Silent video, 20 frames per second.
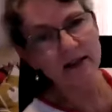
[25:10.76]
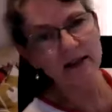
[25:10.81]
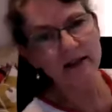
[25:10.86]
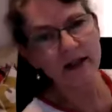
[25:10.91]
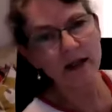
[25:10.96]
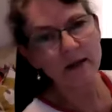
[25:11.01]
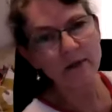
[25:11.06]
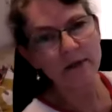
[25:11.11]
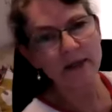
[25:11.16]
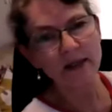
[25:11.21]
the
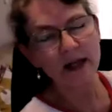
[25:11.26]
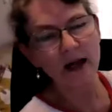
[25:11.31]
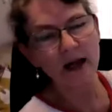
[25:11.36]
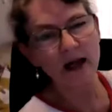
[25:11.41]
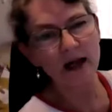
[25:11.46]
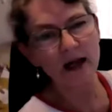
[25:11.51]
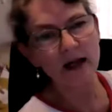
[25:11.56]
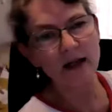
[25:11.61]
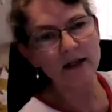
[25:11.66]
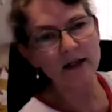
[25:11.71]
same
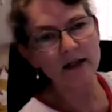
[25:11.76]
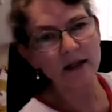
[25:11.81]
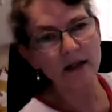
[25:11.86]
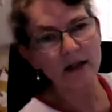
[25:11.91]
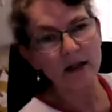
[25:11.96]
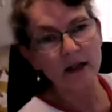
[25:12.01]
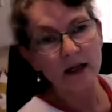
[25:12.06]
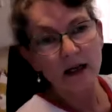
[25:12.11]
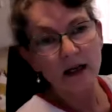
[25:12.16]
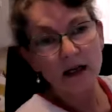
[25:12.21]
size,
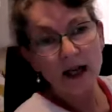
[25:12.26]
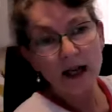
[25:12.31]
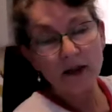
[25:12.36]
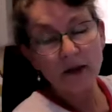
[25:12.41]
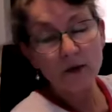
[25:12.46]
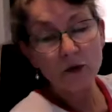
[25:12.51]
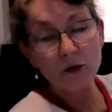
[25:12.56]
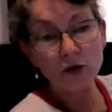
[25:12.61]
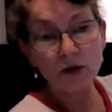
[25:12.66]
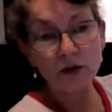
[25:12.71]
let
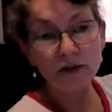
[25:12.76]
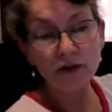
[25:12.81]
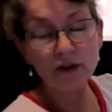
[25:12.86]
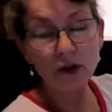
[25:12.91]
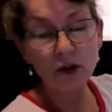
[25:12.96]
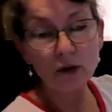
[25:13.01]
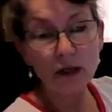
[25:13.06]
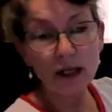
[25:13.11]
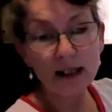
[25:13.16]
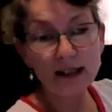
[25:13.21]
them do a
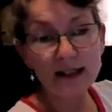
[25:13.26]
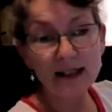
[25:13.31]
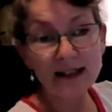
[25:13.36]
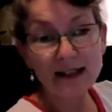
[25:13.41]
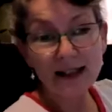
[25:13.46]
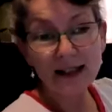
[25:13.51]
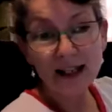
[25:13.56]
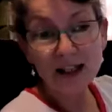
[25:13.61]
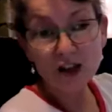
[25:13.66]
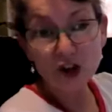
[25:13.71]
few letters
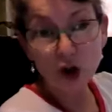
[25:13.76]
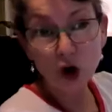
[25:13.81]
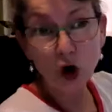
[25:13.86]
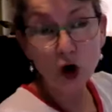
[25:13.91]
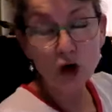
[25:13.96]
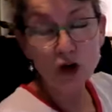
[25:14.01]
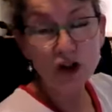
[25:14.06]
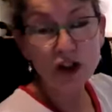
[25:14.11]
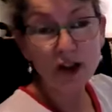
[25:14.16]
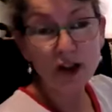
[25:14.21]
and then
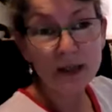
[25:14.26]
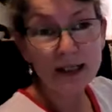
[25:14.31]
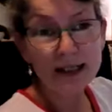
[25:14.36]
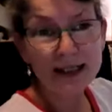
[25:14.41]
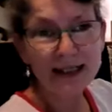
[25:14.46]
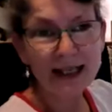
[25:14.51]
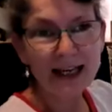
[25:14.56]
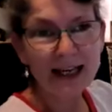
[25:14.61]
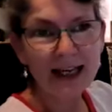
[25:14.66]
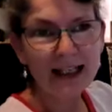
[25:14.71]
talk to them and
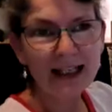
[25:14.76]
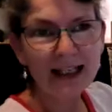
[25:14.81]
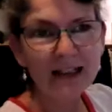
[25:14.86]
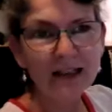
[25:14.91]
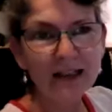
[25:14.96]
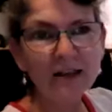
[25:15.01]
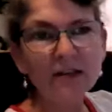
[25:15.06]
say,